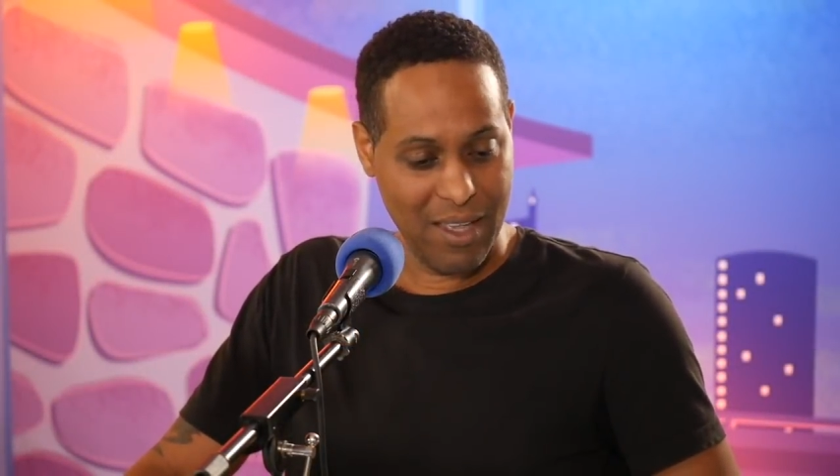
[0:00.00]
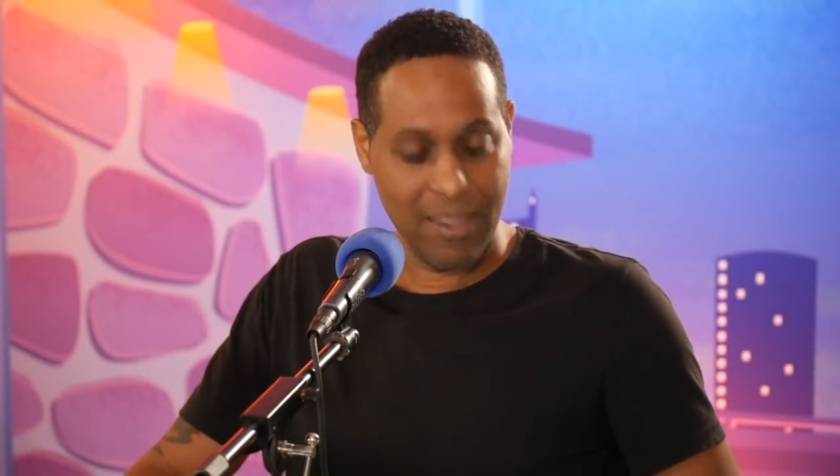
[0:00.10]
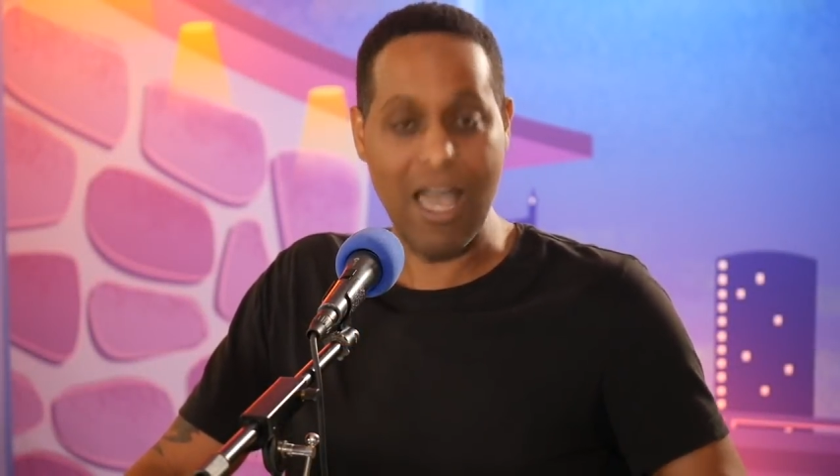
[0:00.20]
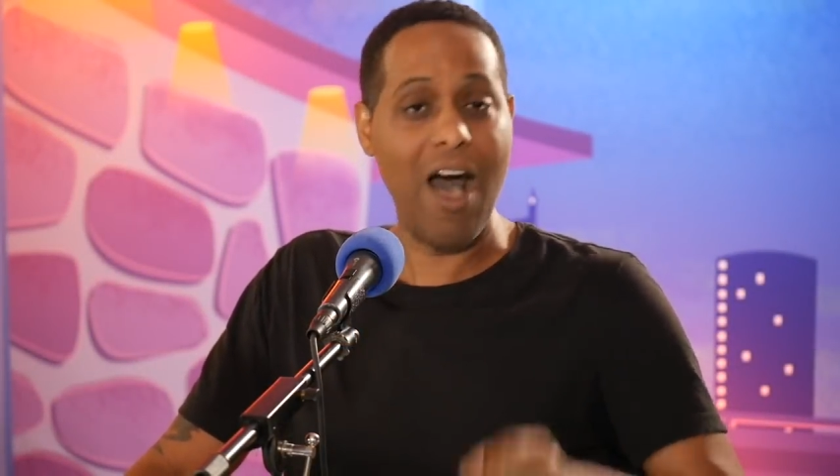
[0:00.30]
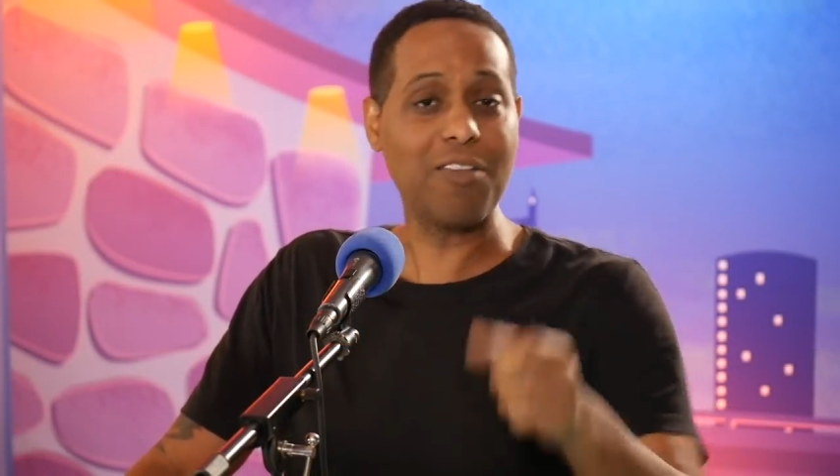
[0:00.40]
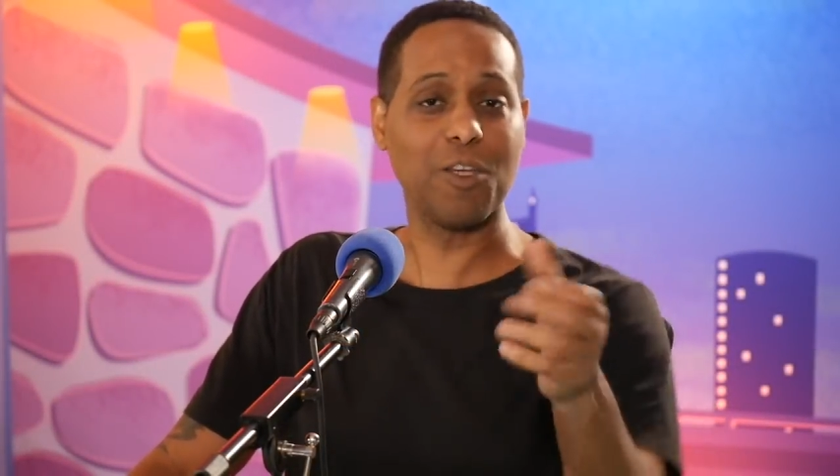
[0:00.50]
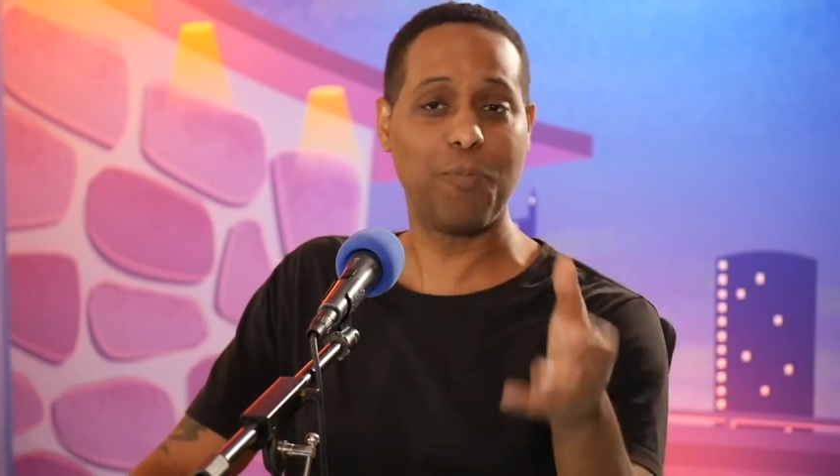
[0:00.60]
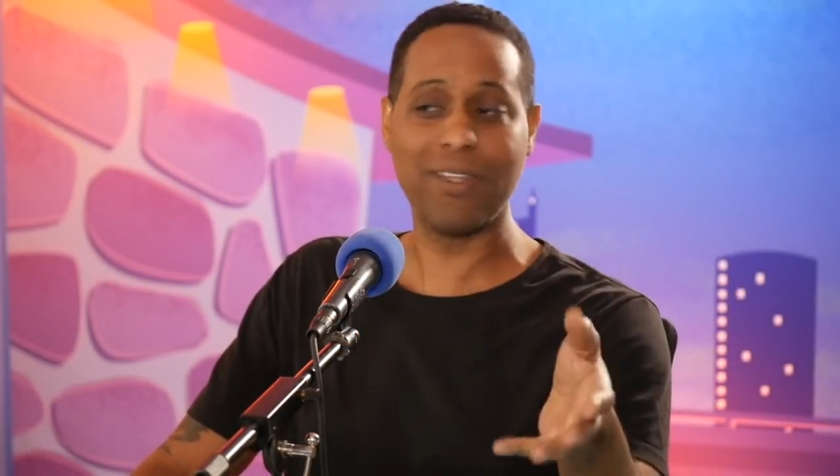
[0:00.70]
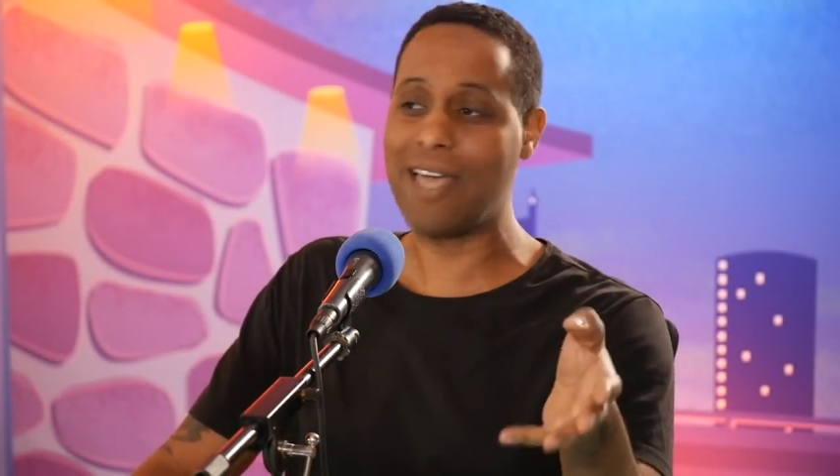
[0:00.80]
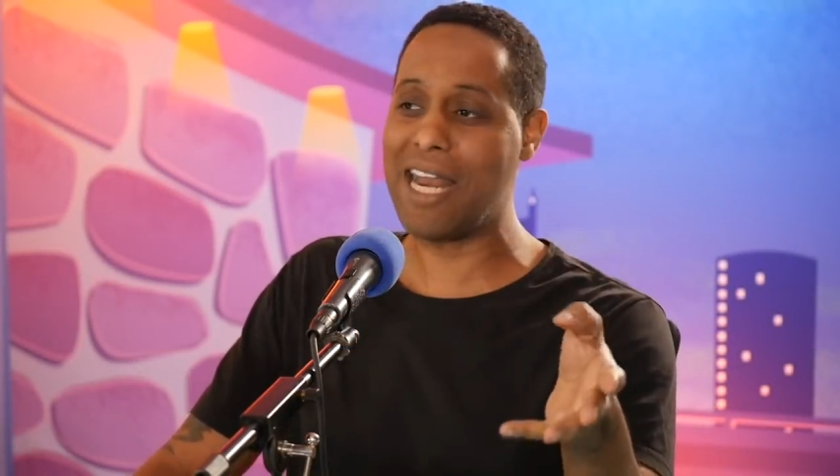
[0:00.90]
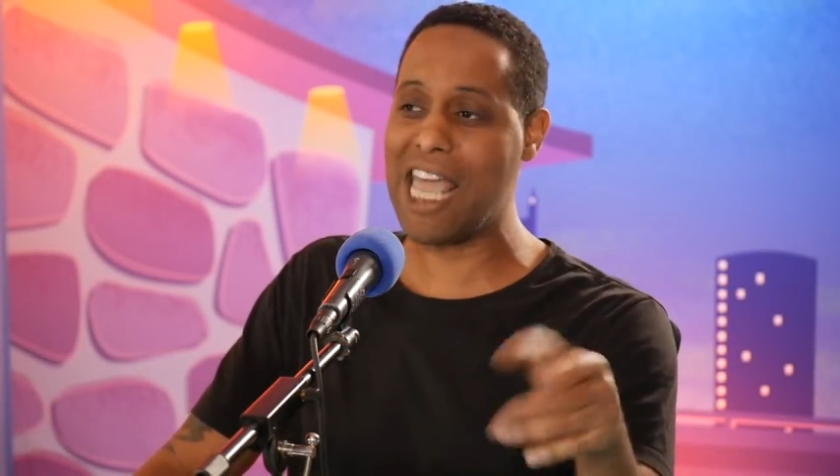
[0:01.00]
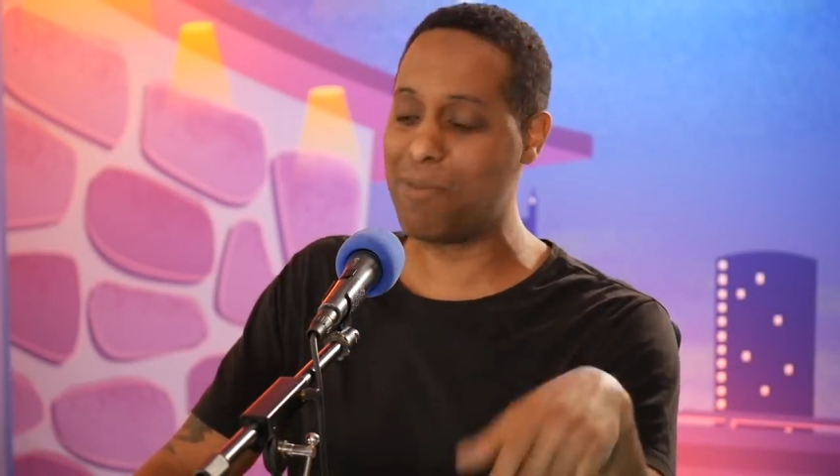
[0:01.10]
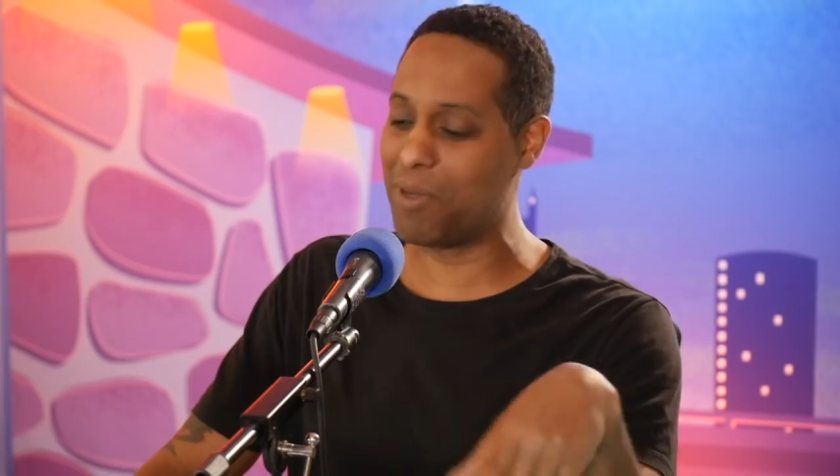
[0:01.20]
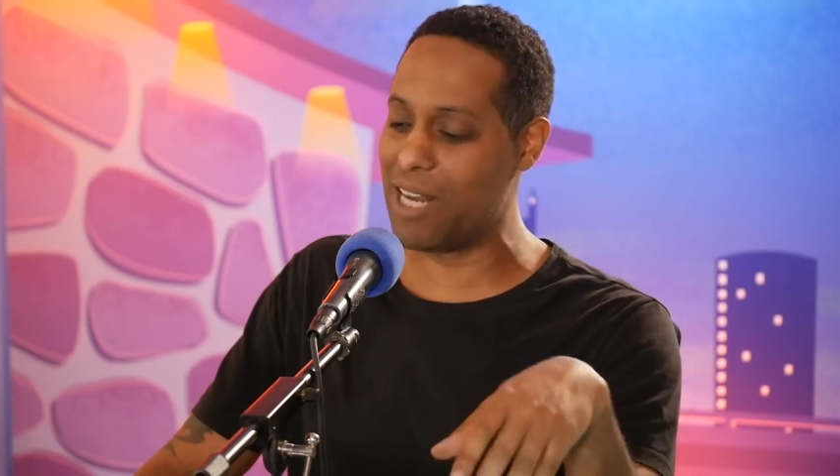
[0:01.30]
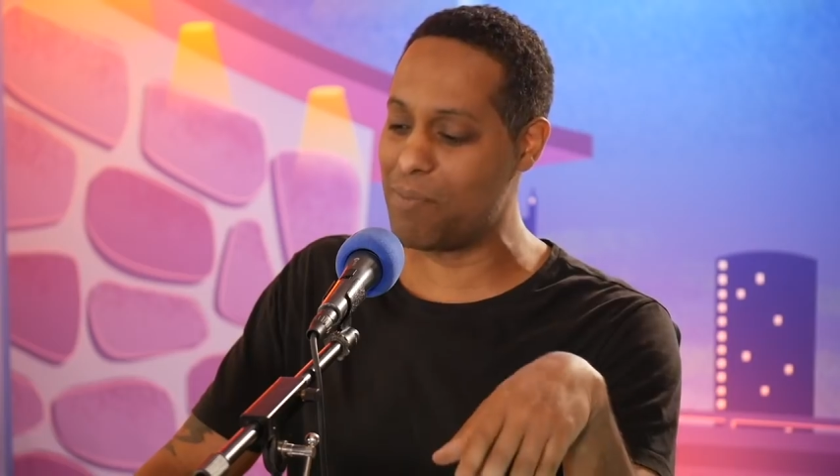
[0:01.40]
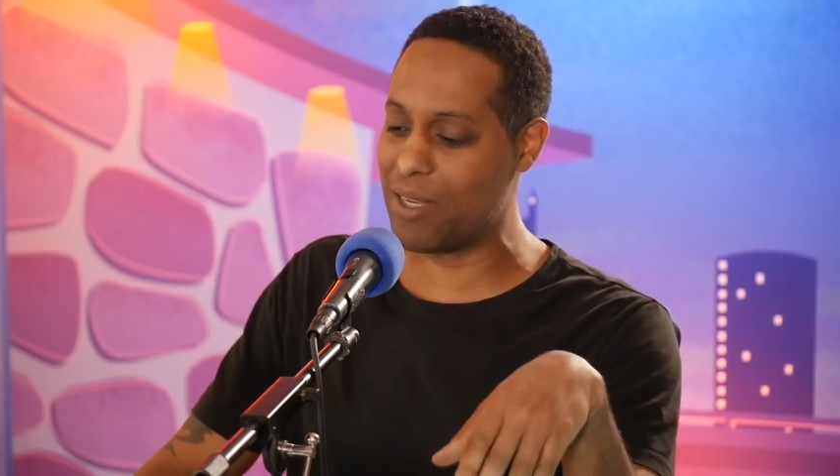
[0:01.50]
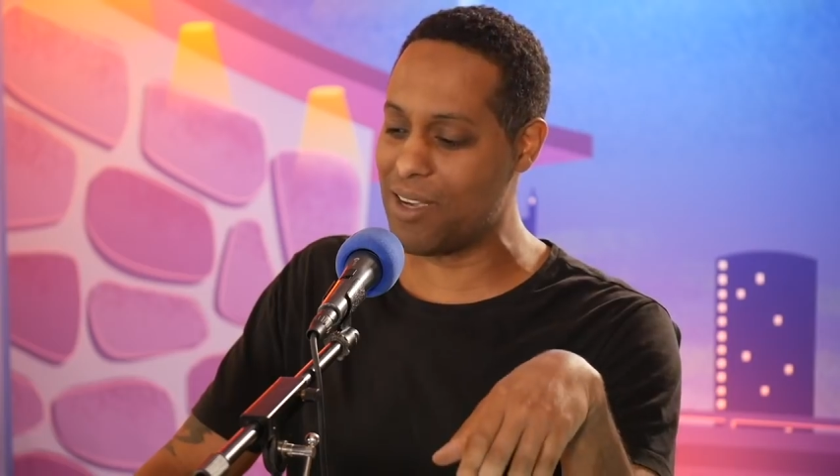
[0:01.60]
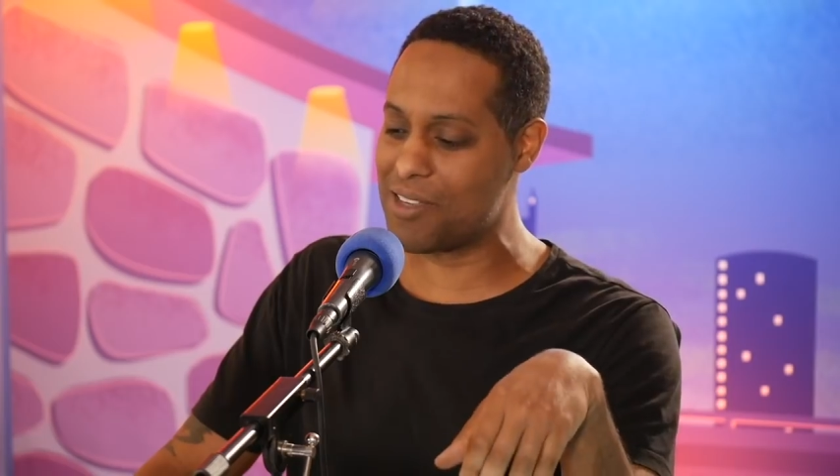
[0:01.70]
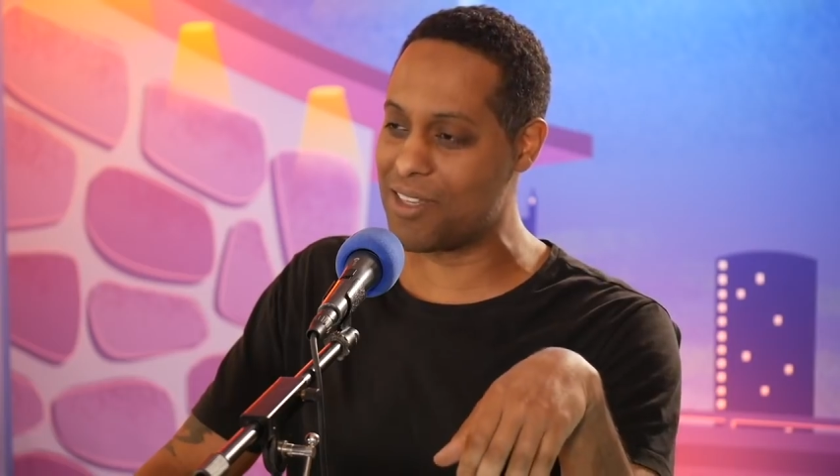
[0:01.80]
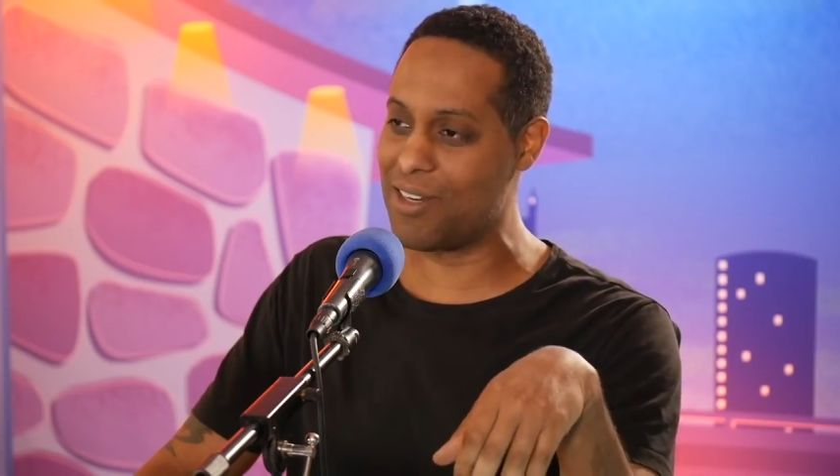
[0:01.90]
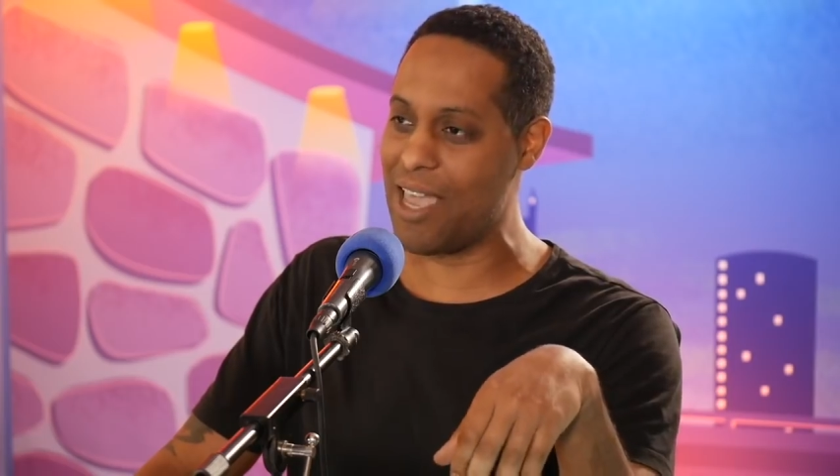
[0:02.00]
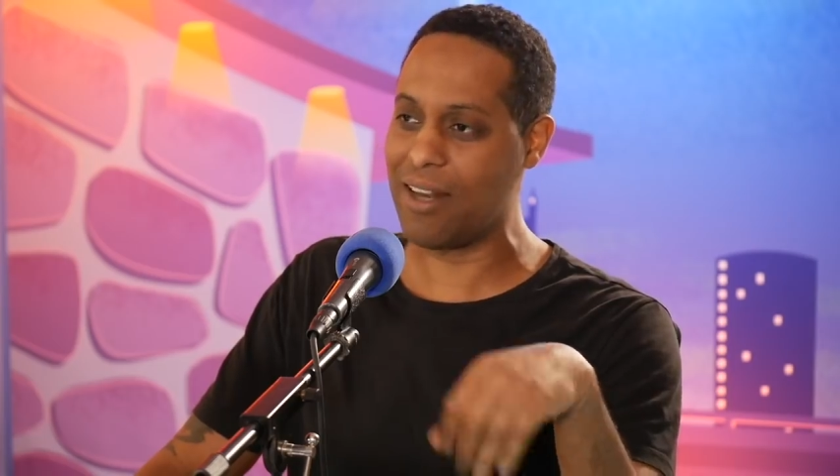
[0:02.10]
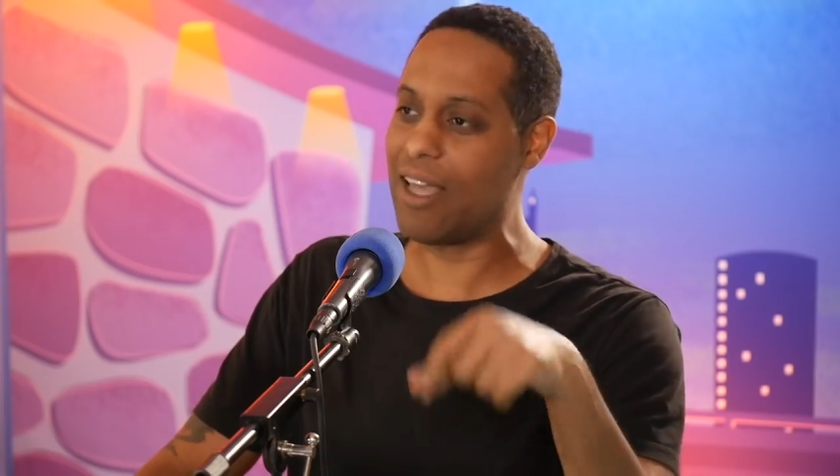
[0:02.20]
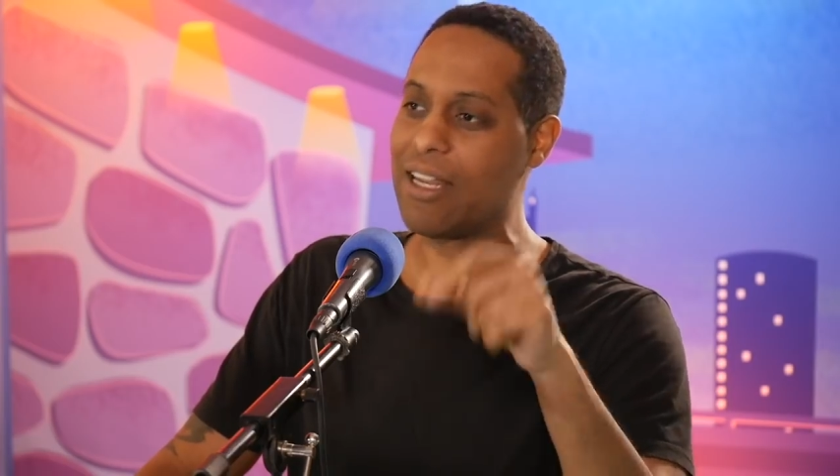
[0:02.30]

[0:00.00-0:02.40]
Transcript: they also put that name on there because today,